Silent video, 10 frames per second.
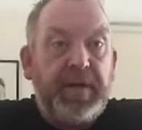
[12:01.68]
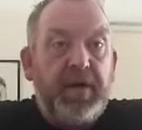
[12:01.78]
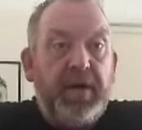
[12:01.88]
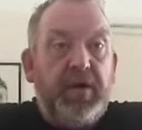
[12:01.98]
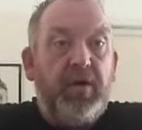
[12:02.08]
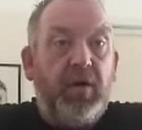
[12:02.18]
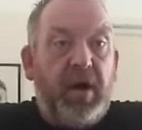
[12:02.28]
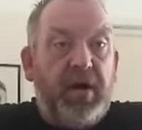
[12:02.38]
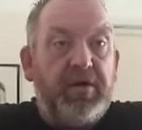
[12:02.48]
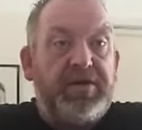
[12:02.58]
No
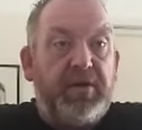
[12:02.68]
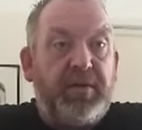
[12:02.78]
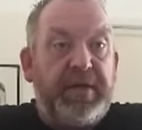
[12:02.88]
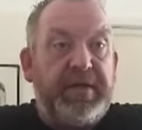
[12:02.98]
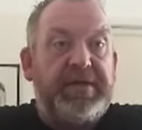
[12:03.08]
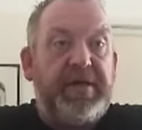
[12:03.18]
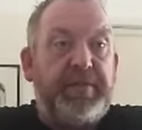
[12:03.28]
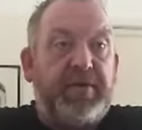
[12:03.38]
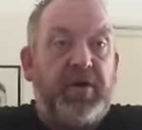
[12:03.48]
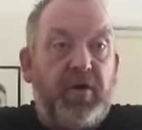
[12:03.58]
longer shall we accept a
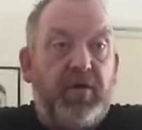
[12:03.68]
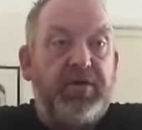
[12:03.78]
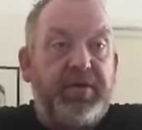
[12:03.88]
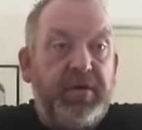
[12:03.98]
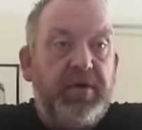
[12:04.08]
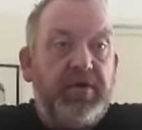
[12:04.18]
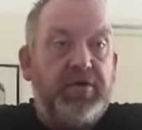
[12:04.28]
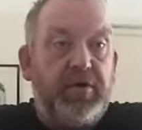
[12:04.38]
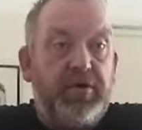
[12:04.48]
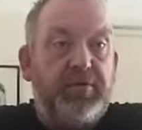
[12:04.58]
cold,
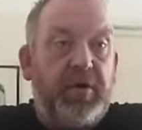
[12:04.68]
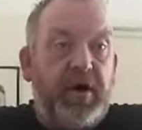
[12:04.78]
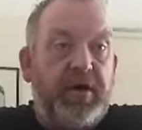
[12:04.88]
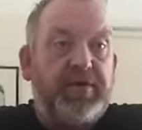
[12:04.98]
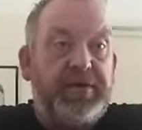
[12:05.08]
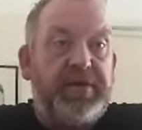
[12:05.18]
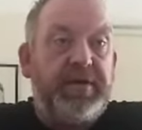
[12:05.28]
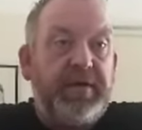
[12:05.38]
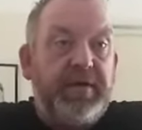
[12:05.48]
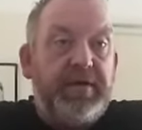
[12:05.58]
cruel bureaucracy
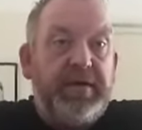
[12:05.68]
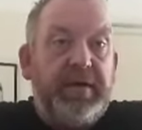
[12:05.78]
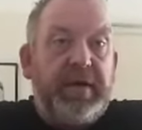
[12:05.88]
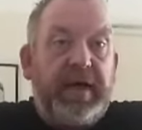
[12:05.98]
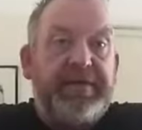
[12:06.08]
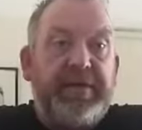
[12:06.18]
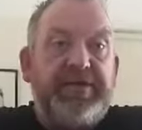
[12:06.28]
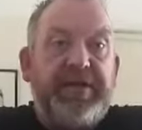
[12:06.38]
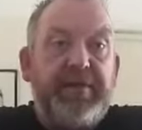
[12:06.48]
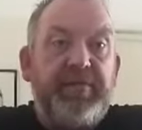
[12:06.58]
as a
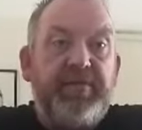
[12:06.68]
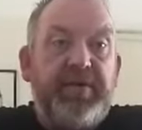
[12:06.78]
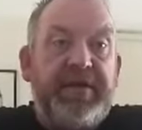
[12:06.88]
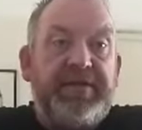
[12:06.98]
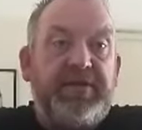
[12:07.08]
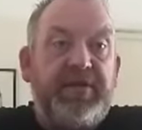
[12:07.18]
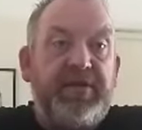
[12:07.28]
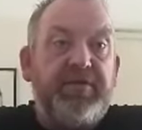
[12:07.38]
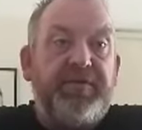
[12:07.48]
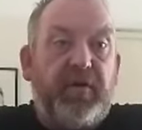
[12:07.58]
legitimate reason to
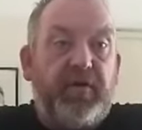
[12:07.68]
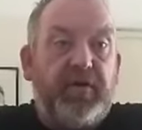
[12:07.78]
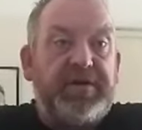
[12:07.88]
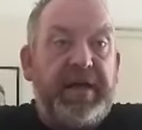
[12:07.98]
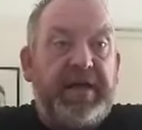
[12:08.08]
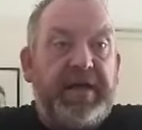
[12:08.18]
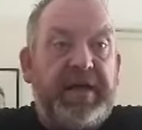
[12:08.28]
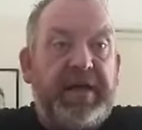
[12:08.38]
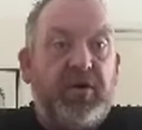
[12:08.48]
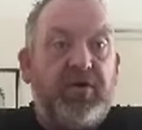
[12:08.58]
use force
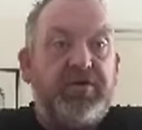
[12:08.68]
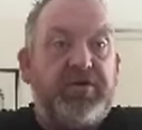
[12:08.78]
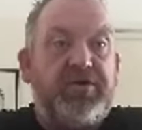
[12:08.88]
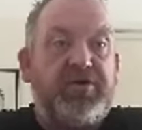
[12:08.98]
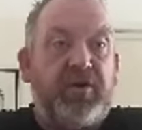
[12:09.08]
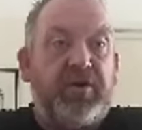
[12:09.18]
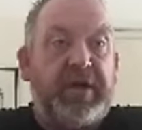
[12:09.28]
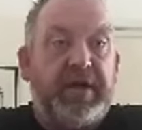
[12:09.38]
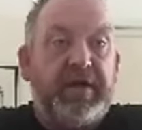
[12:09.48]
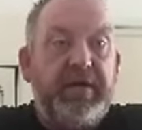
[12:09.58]
against those
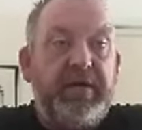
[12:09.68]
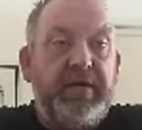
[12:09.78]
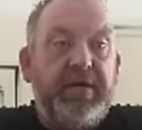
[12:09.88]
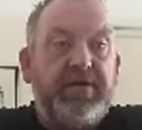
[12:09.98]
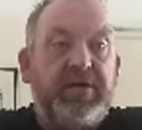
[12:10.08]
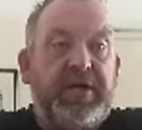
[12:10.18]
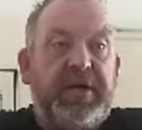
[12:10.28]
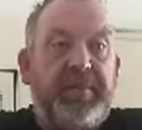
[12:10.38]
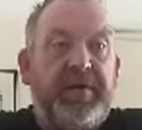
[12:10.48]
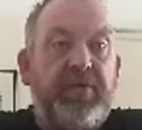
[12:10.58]
struggling to
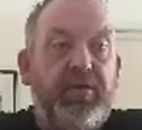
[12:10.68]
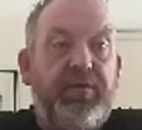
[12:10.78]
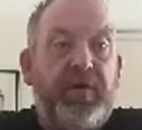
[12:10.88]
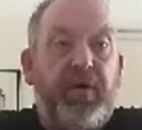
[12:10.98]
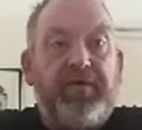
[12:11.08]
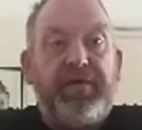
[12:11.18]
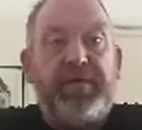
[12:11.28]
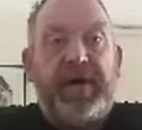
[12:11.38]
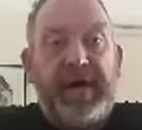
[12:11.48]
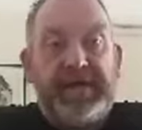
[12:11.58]
keep a roof over their
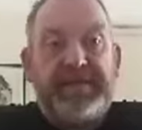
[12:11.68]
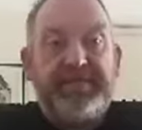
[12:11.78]
heads,